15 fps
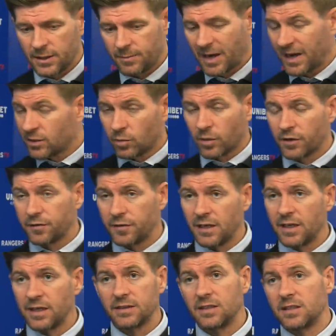I don't want to feel
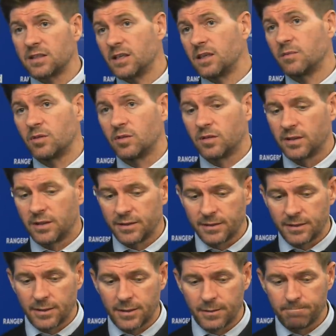like this anymore,
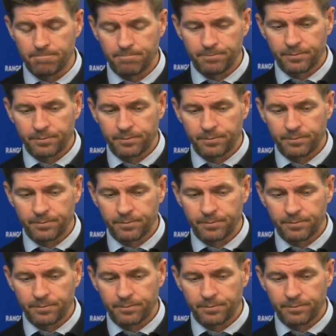and